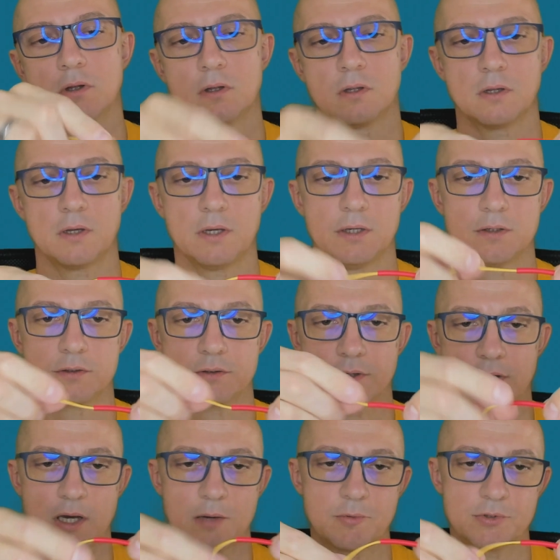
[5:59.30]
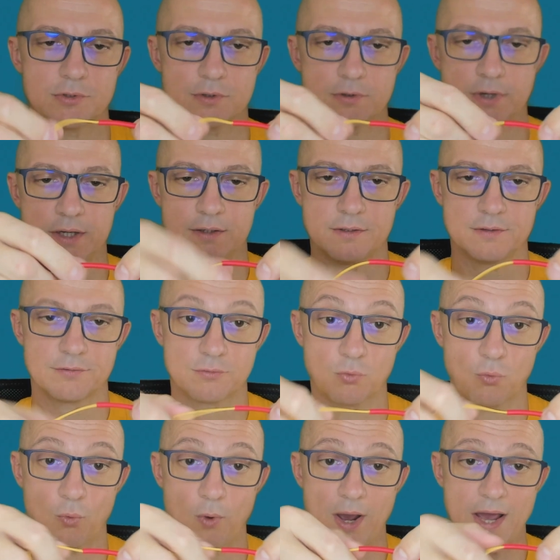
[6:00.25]
inner diameter, and it's
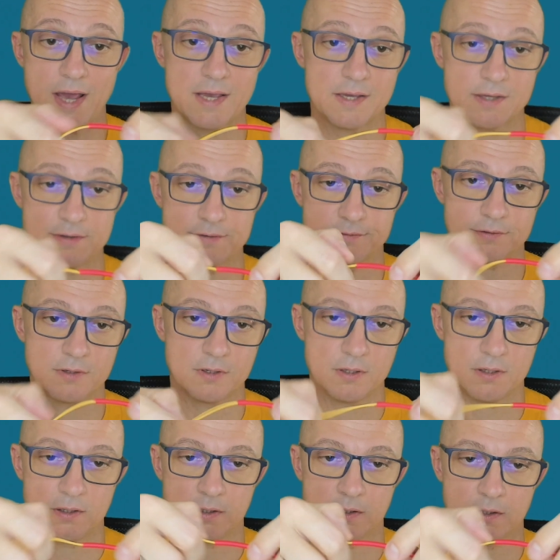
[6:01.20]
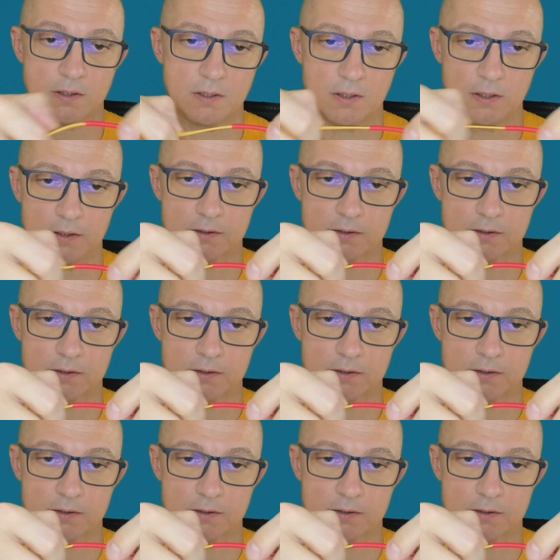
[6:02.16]
way easier. It